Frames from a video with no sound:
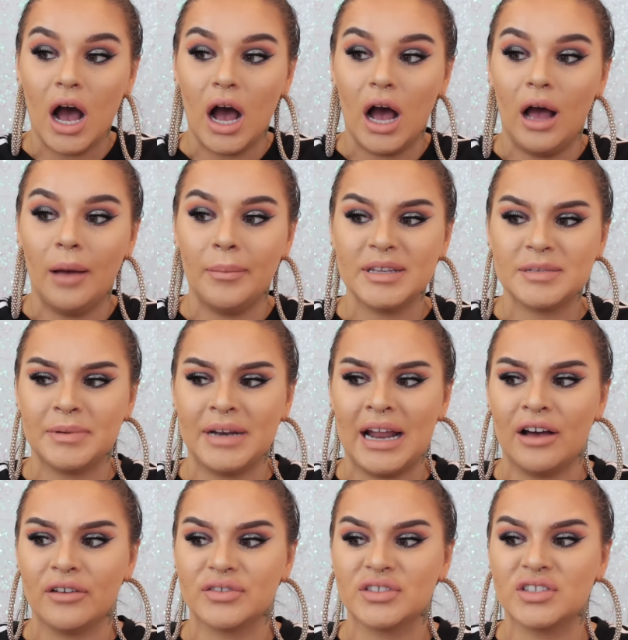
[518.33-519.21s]
It's been
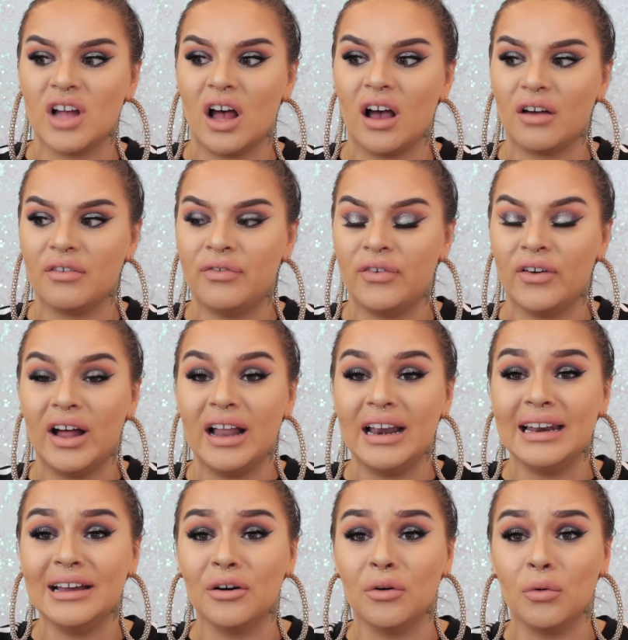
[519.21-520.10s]
out of stock for a
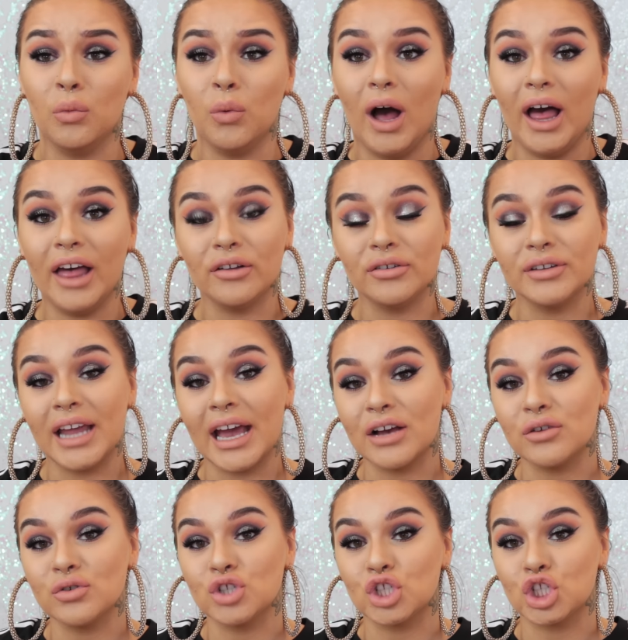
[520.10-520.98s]
little while
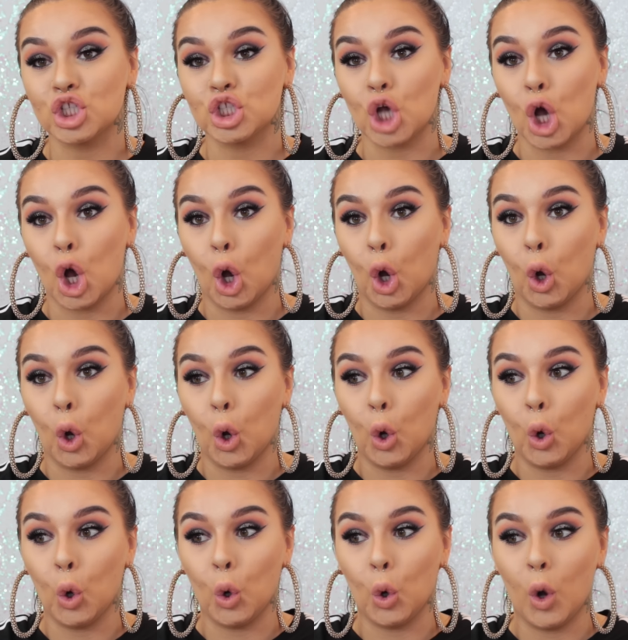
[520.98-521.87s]
now,
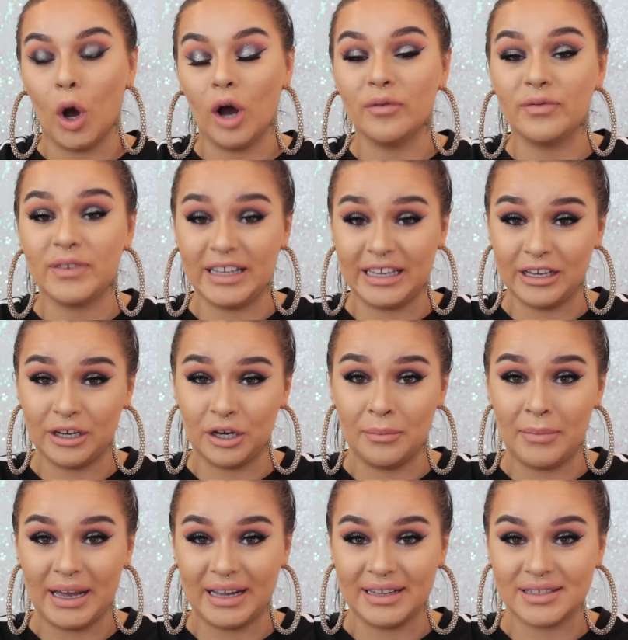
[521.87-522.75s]
so hopefully it can
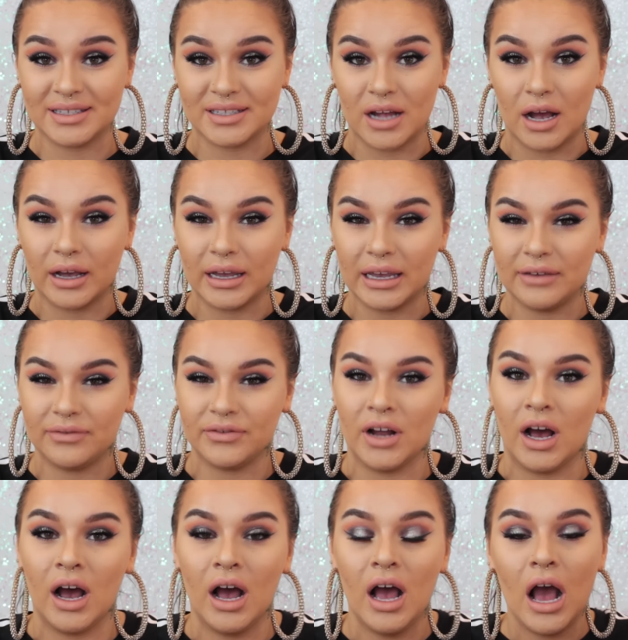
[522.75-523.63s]
come back in stock. If
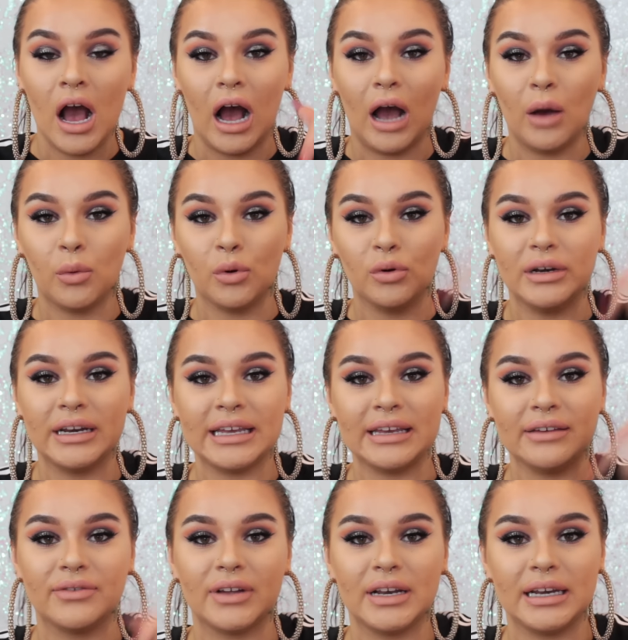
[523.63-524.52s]
not, I will
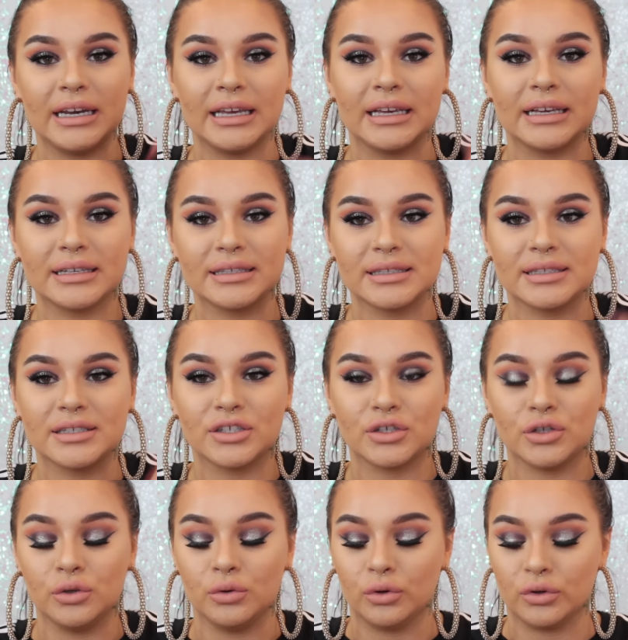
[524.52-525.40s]
leave links
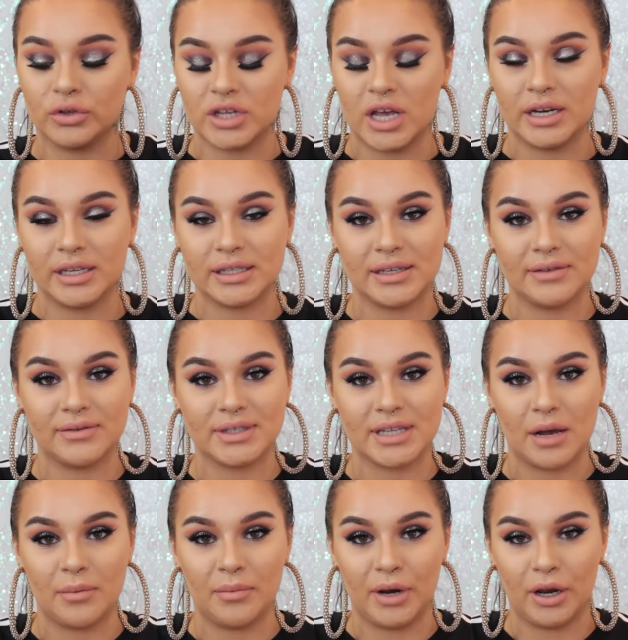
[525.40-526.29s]
to alternatives
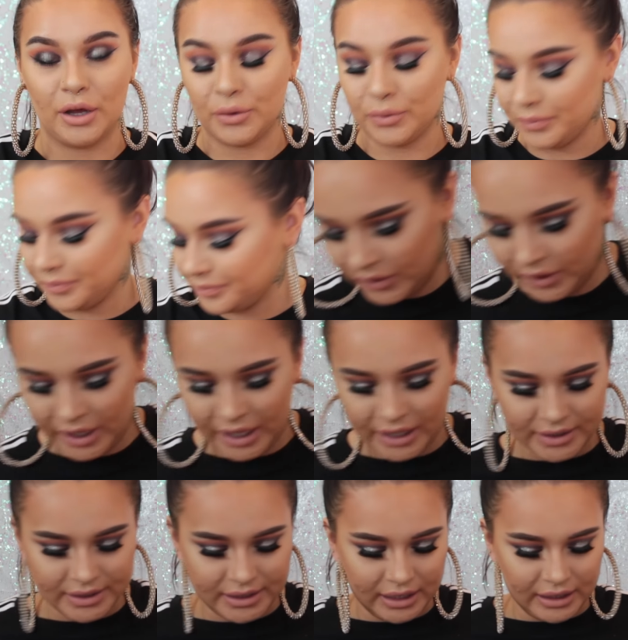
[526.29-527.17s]
down below. The
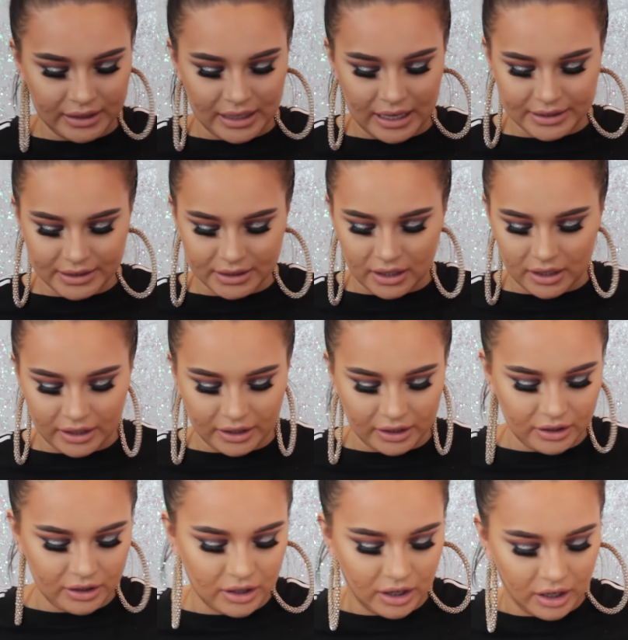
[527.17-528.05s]
next thing that
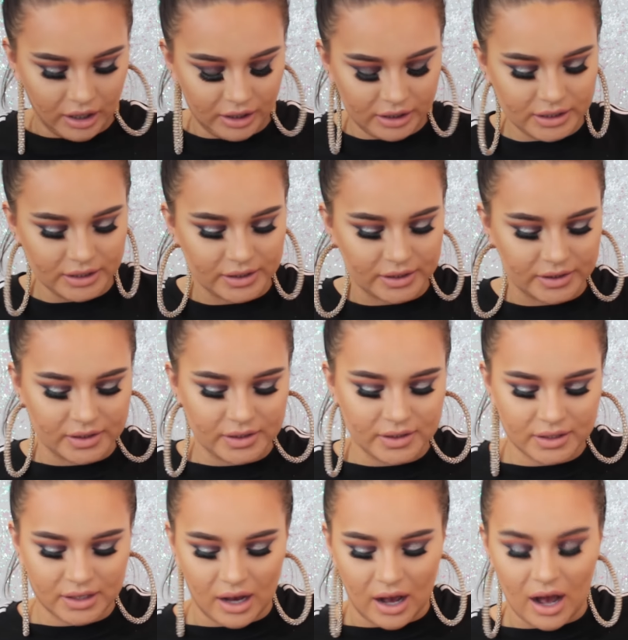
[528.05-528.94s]
I got is a
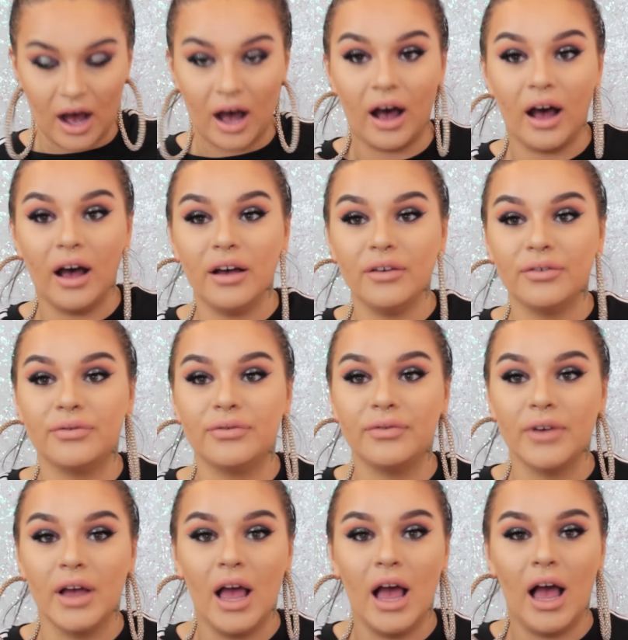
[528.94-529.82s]
scarf